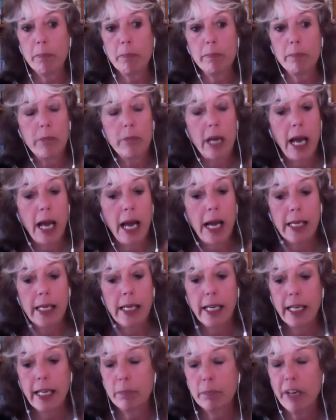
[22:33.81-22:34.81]
I
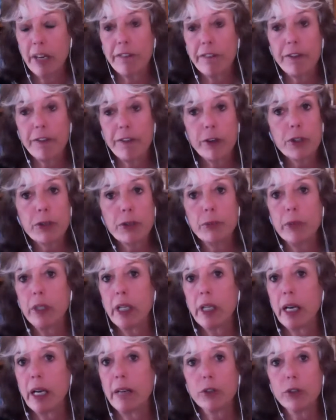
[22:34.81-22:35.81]
had my first 3
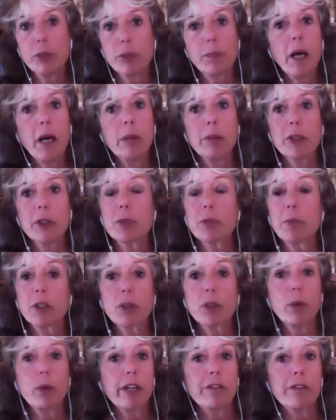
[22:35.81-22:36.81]
novels published, but
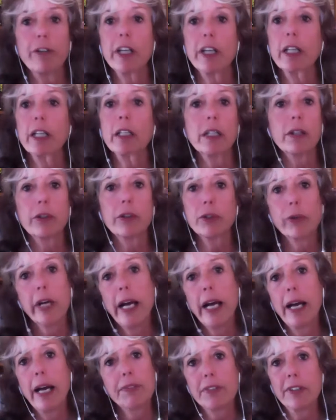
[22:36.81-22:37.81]
quite frankly, they're
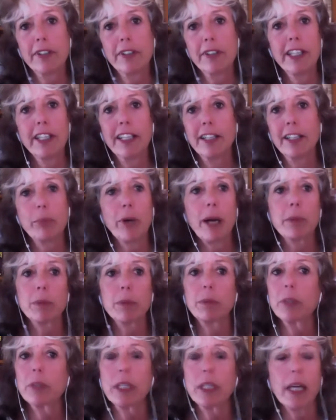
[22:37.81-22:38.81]
drafts, and
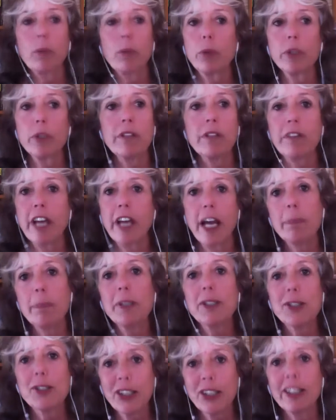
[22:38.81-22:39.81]
probably that wouldn't have
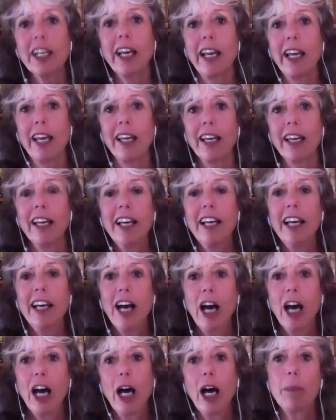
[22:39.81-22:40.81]
happened today.
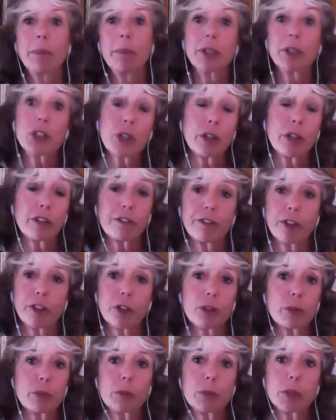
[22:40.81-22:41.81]
But her
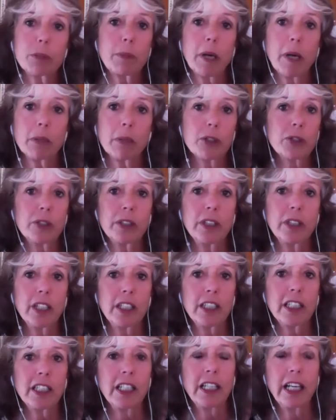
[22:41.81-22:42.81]
first one was published in
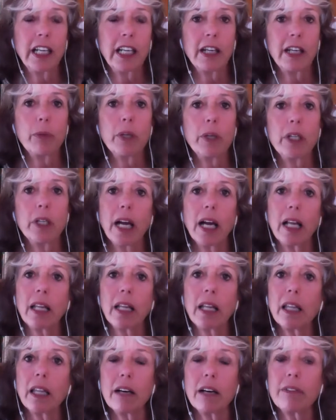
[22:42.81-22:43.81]
1981. I
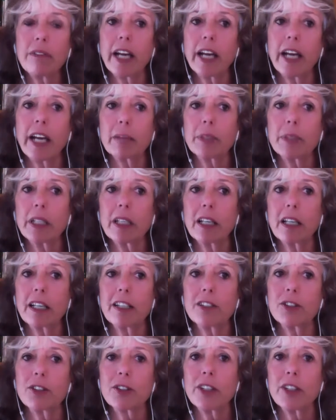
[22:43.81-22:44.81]
love that
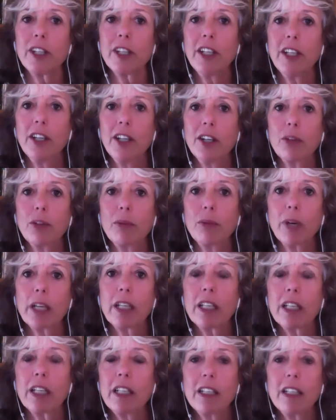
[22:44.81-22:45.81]
because
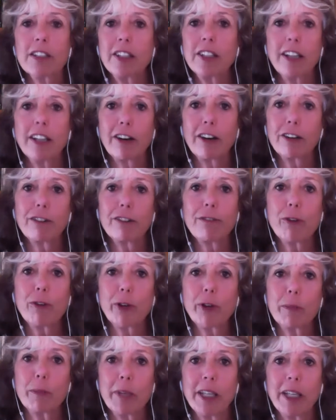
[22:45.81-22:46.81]
writing is an art
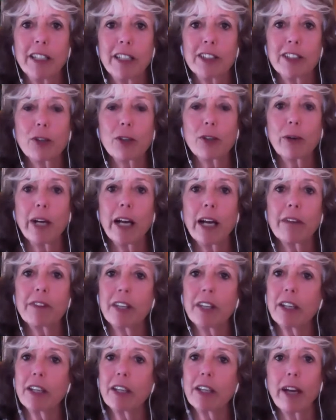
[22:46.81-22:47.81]
form, and it's a craft
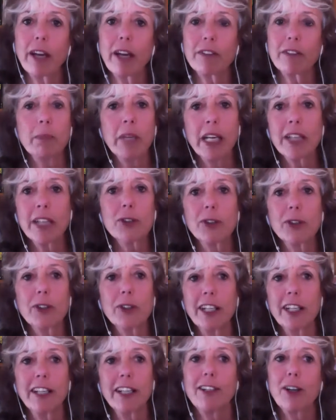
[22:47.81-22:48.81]
that you have to
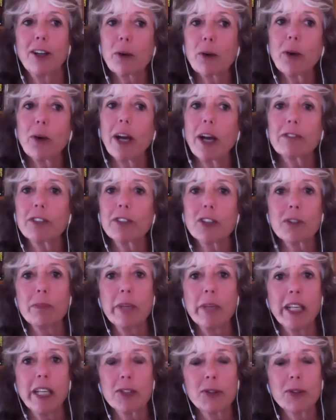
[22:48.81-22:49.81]
master, and no craft is
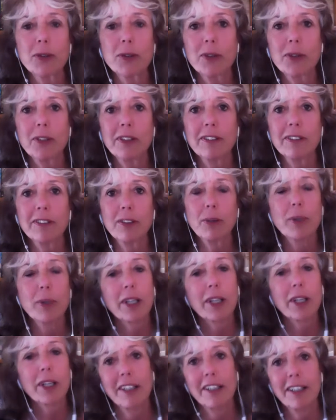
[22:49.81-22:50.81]
mastered
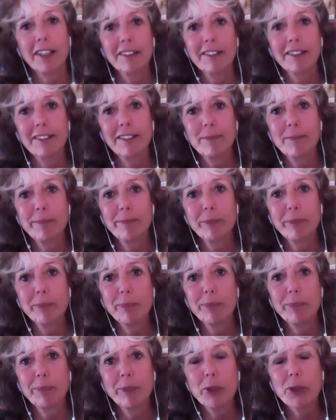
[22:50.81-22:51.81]
quickly.
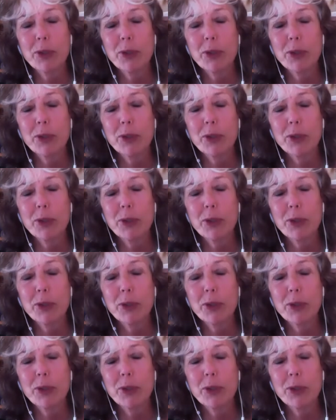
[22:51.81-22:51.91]
Would you?